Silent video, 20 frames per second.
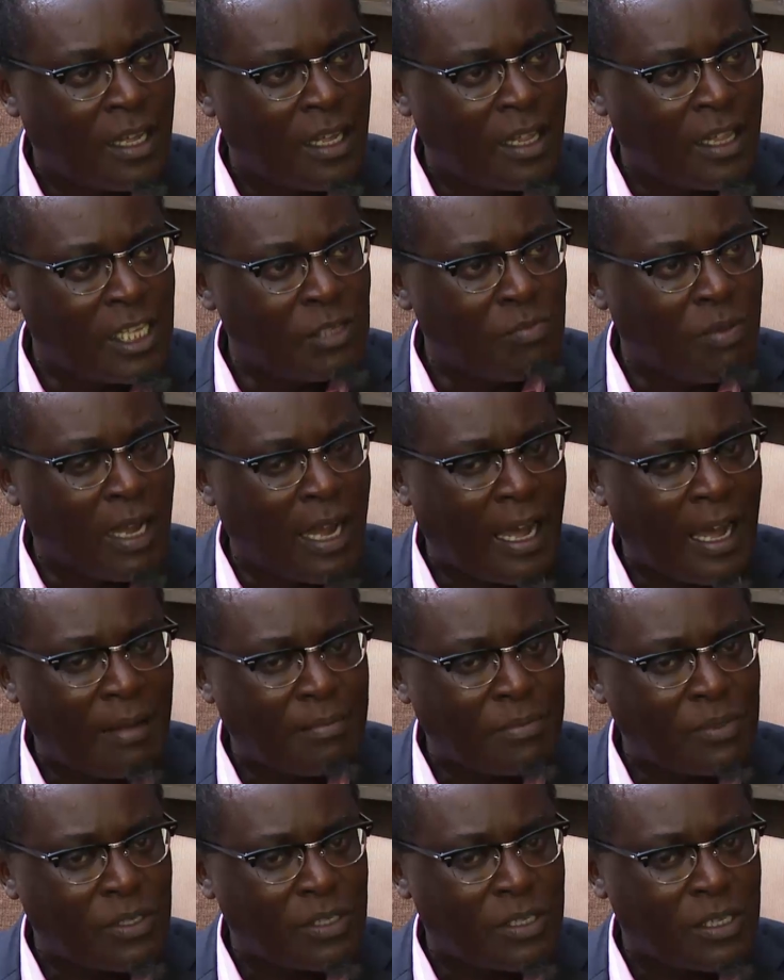this
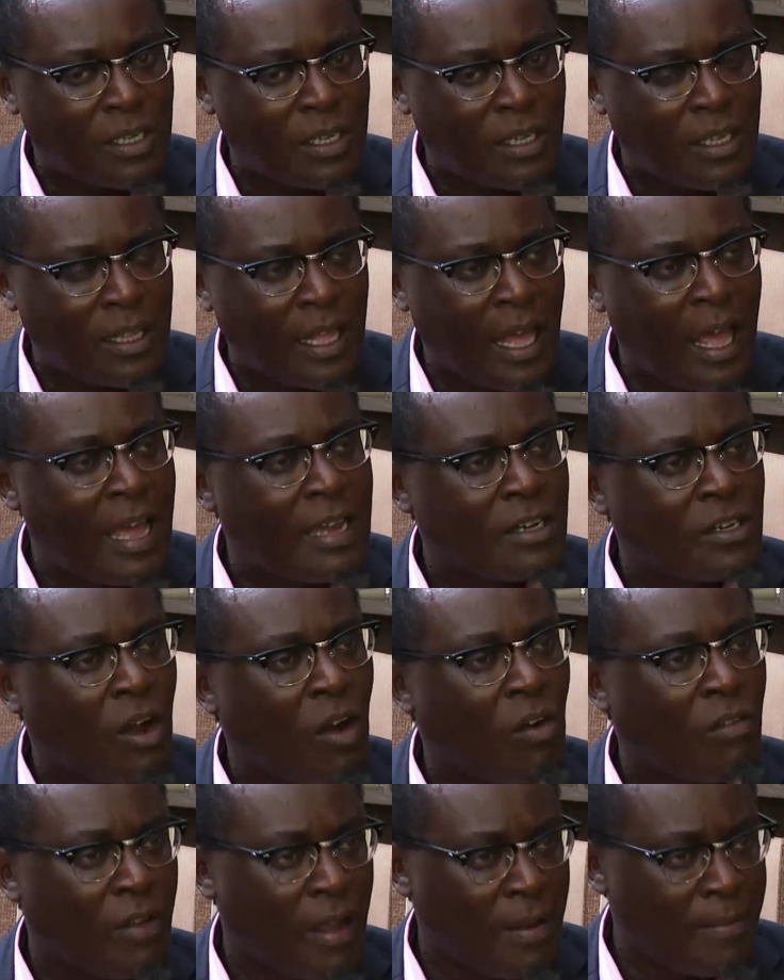becomes the end
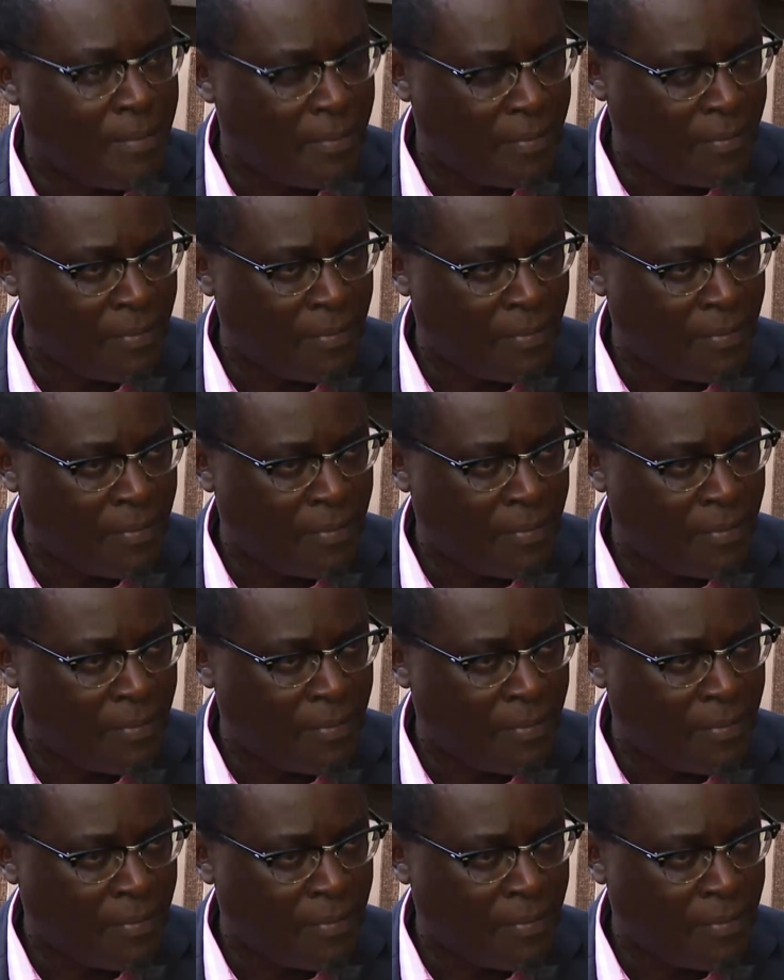of him.